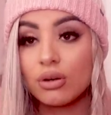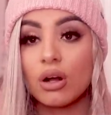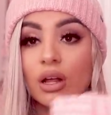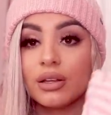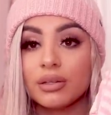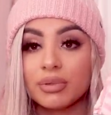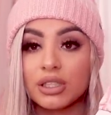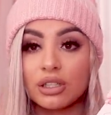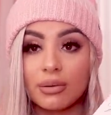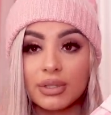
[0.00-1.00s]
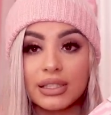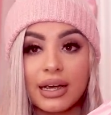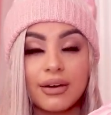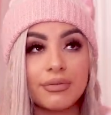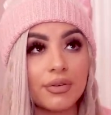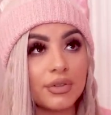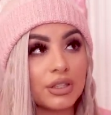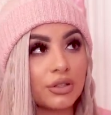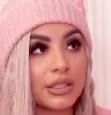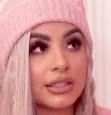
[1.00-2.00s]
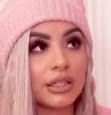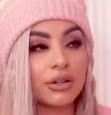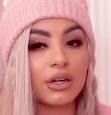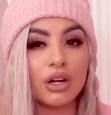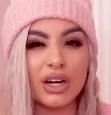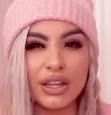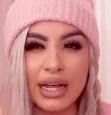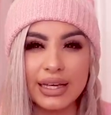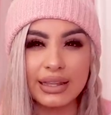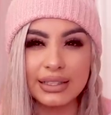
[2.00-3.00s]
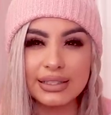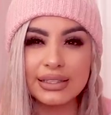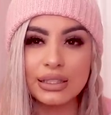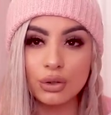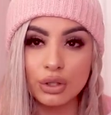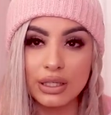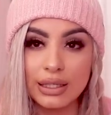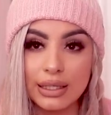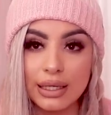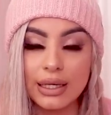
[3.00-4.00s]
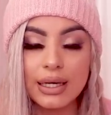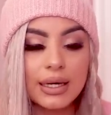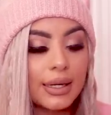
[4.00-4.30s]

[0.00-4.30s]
All the pajamas I have from Victoria's Secret are like that silky